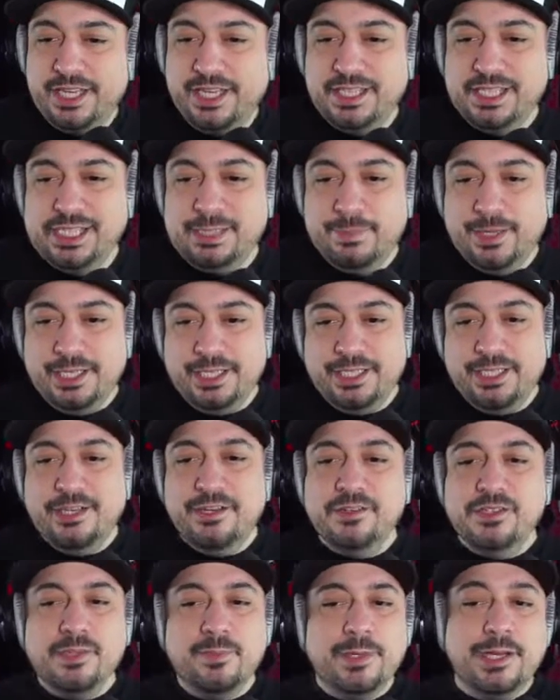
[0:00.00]
and spent
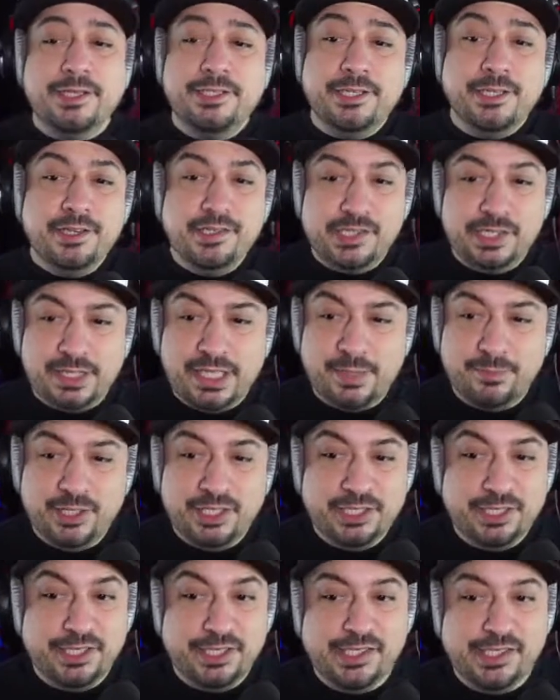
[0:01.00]
years upon years
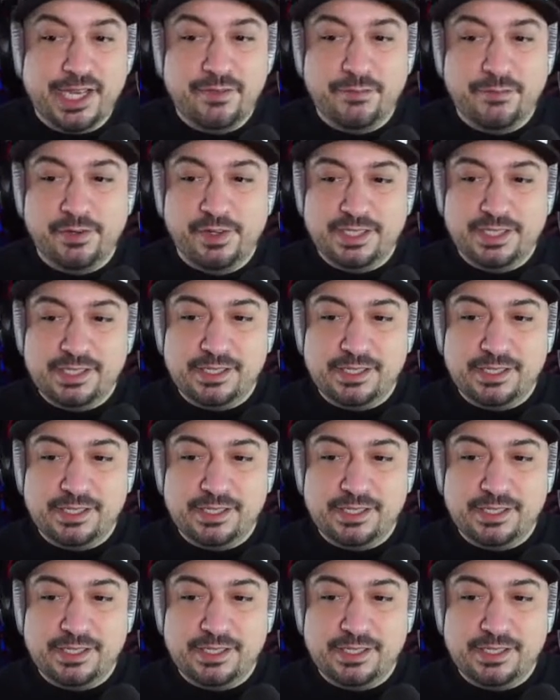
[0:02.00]
attempting to decipher it,